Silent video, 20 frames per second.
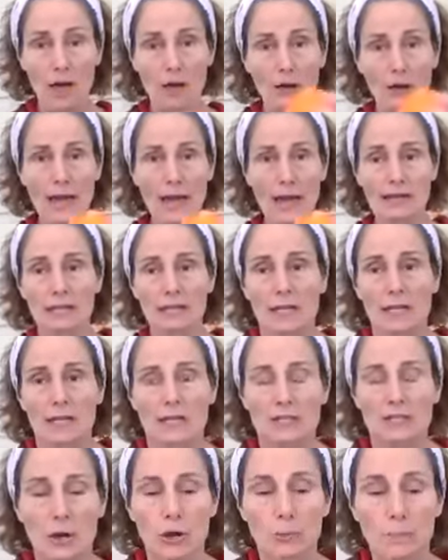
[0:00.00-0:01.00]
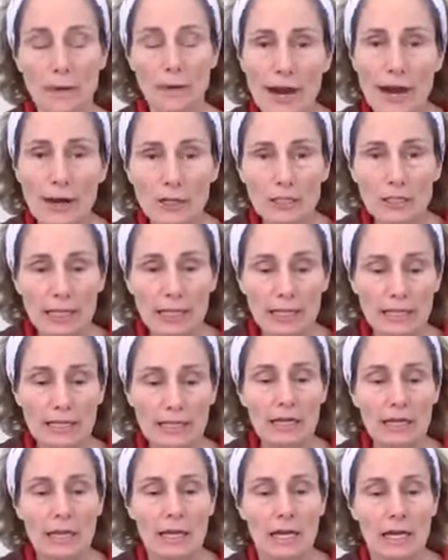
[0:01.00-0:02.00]
Okay, so
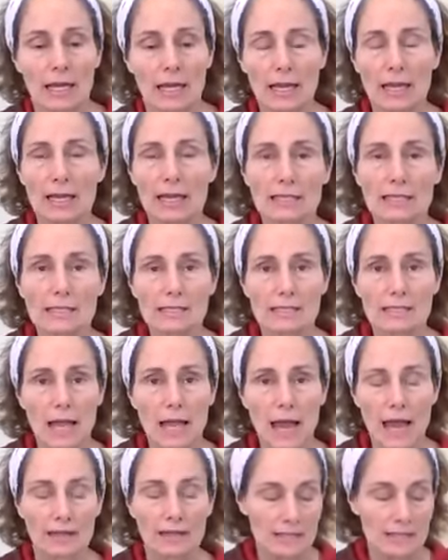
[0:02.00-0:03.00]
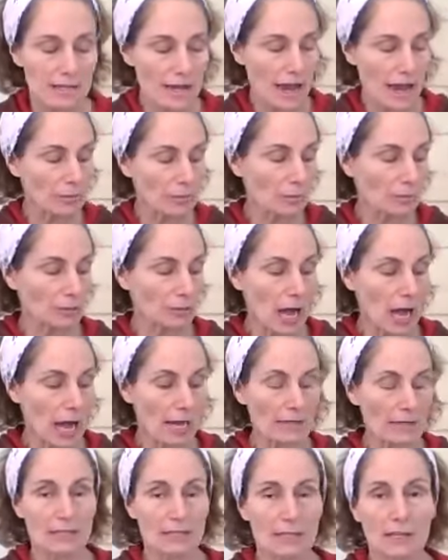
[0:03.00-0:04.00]
barreling is, as the name
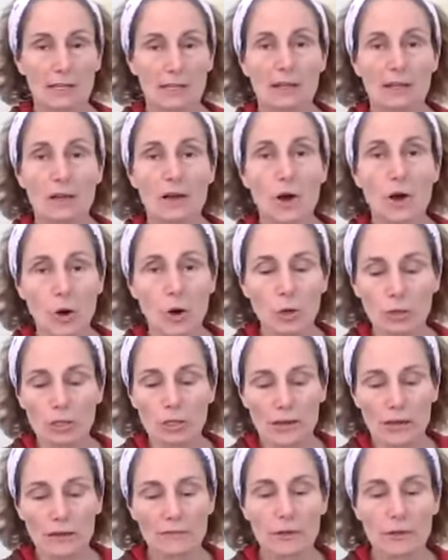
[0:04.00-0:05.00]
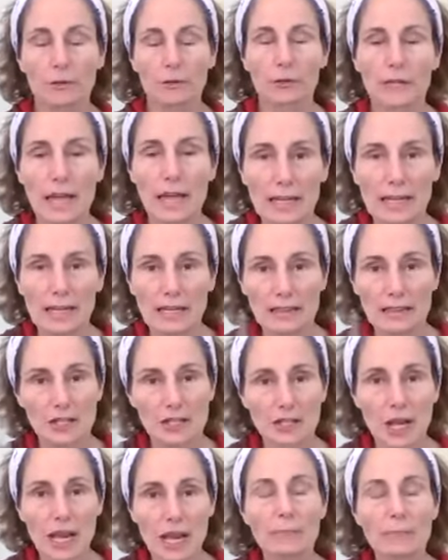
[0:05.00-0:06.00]
implies, the goal of creating the
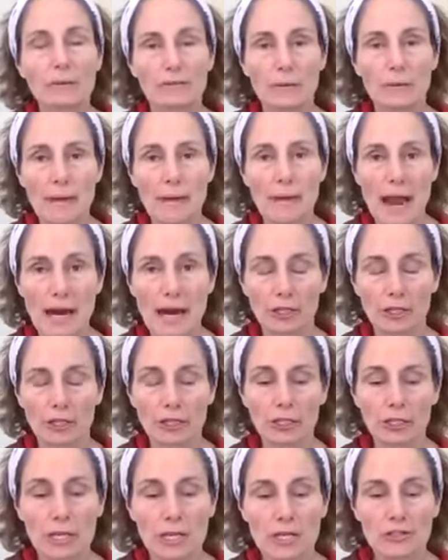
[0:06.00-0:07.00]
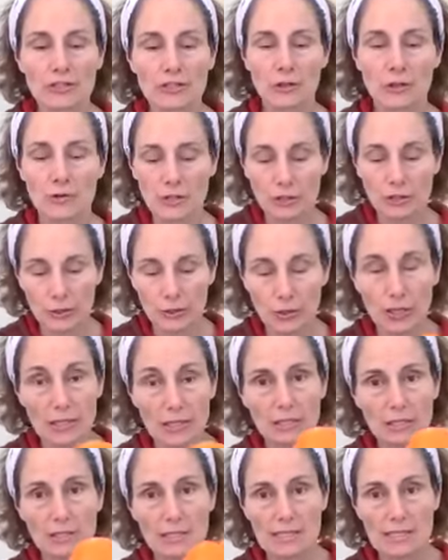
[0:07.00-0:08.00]
shape of a barrel so that you
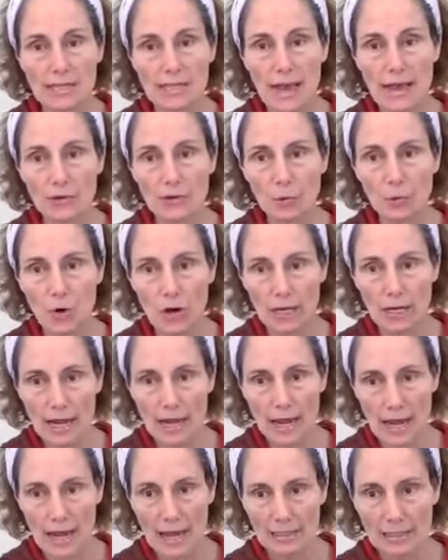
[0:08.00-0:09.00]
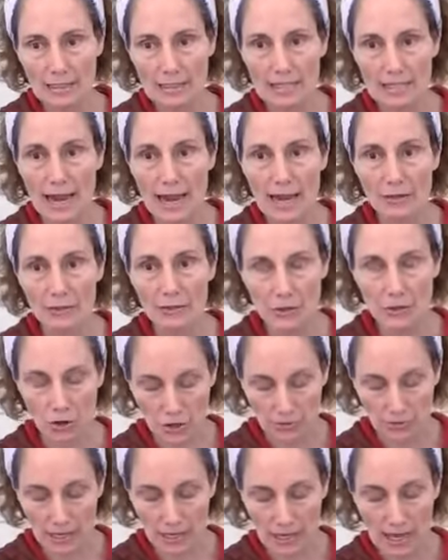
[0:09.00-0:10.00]
can set one end down
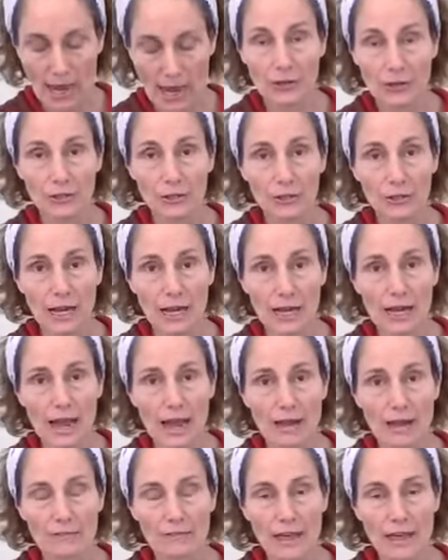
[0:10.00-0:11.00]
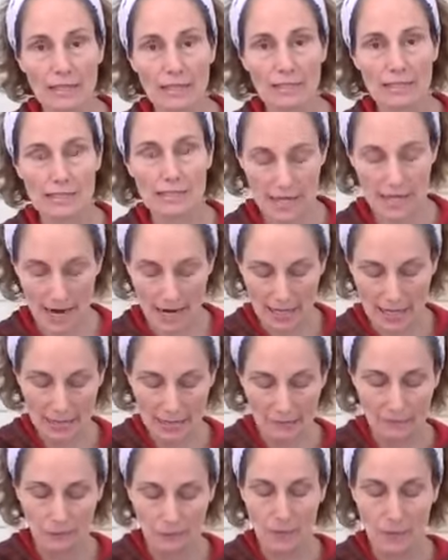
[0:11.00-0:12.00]
on the counter and have that
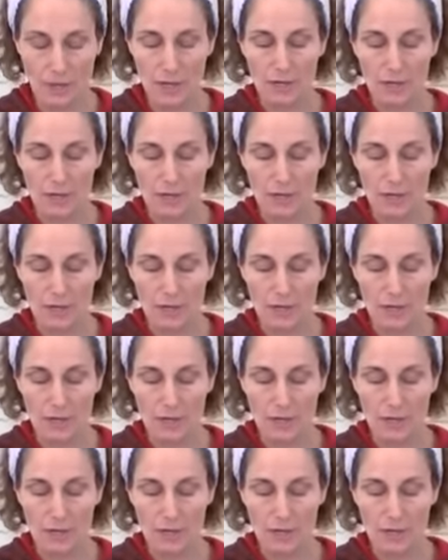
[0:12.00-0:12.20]
steady.